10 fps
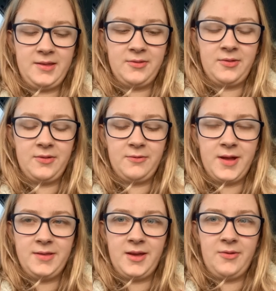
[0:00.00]
So I'm going to
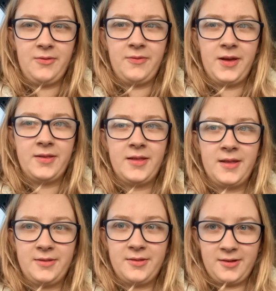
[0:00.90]
round that off first
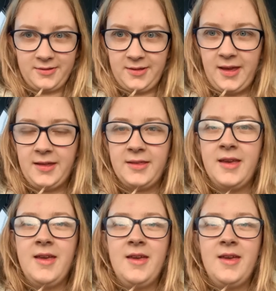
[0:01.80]
and then start today's.